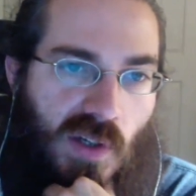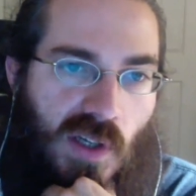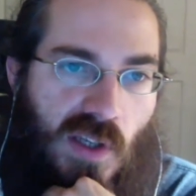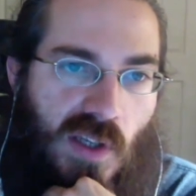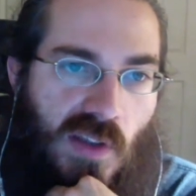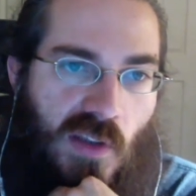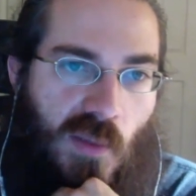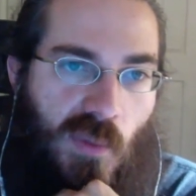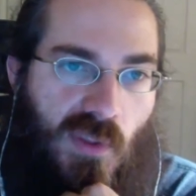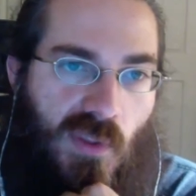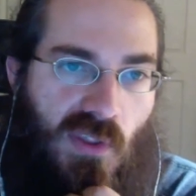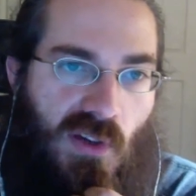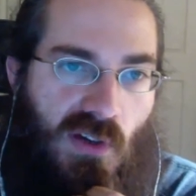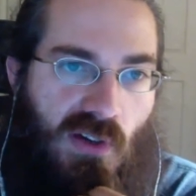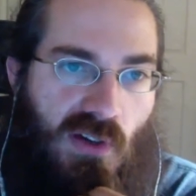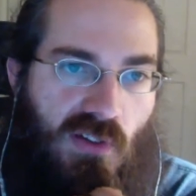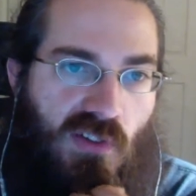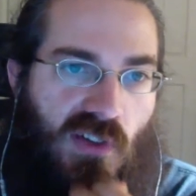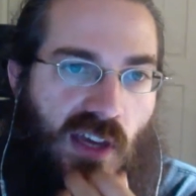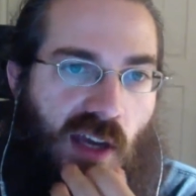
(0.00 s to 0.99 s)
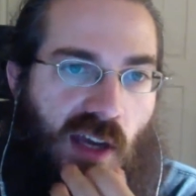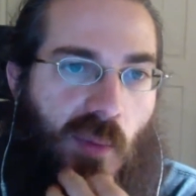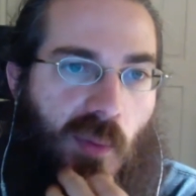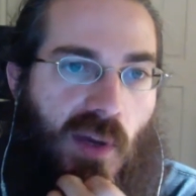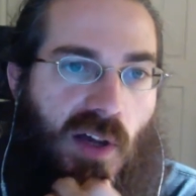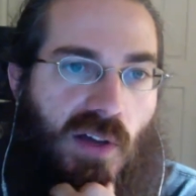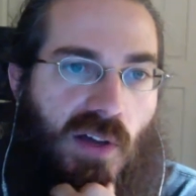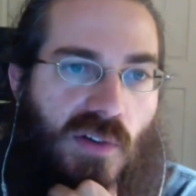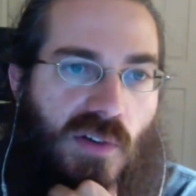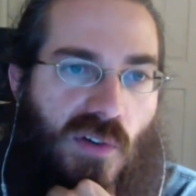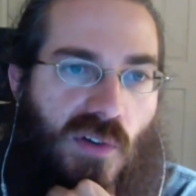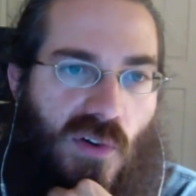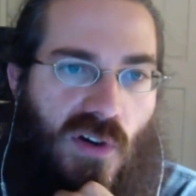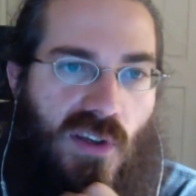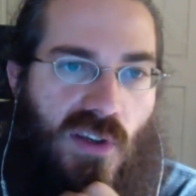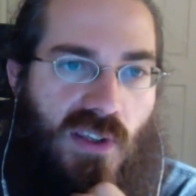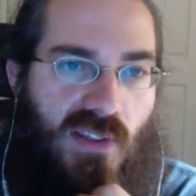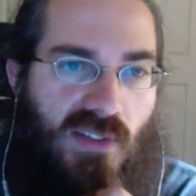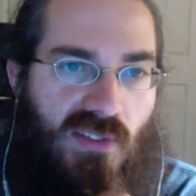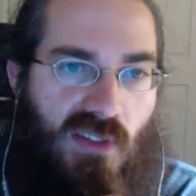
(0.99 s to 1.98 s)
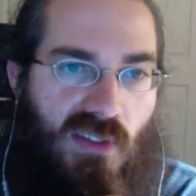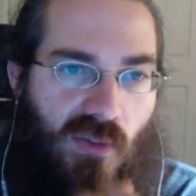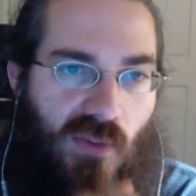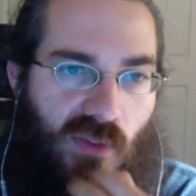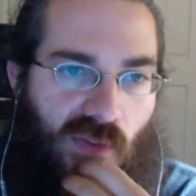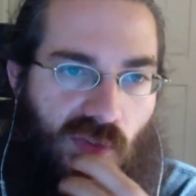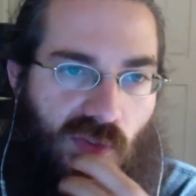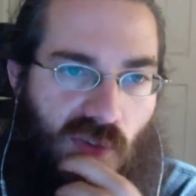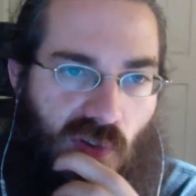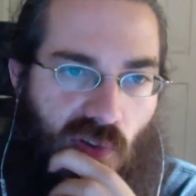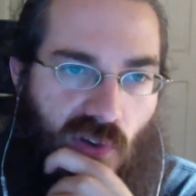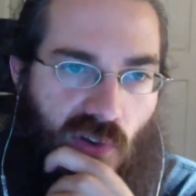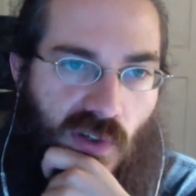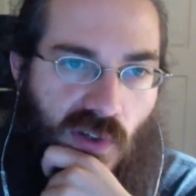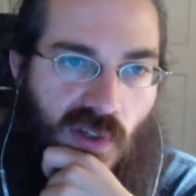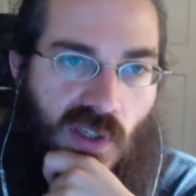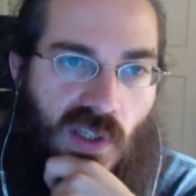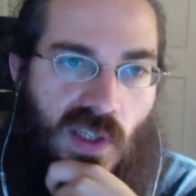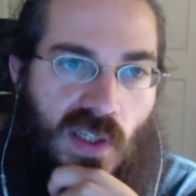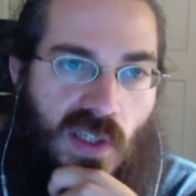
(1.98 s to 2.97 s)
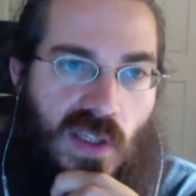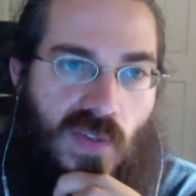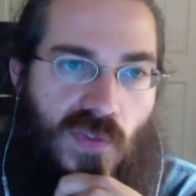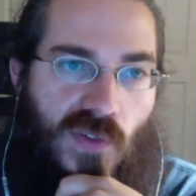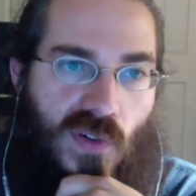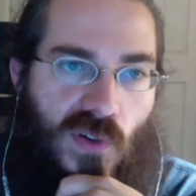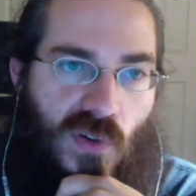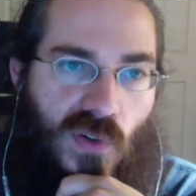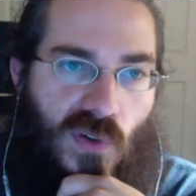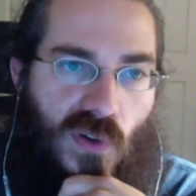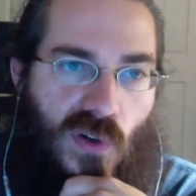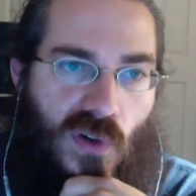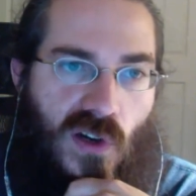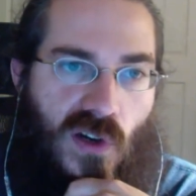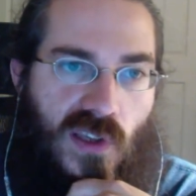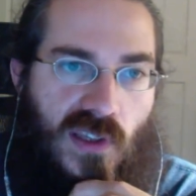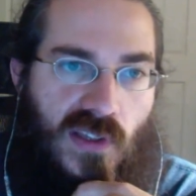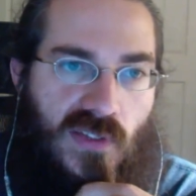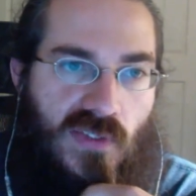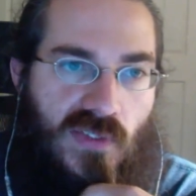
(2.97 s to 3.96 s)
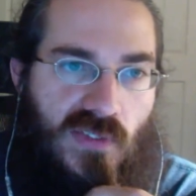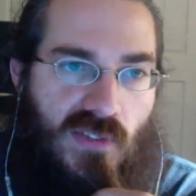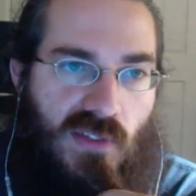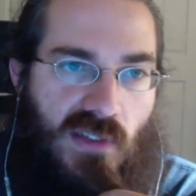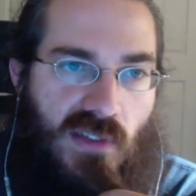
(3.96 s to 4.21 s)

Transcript: they'll be there to chat about Nerdarchy stuff if you're a Nerdarchist.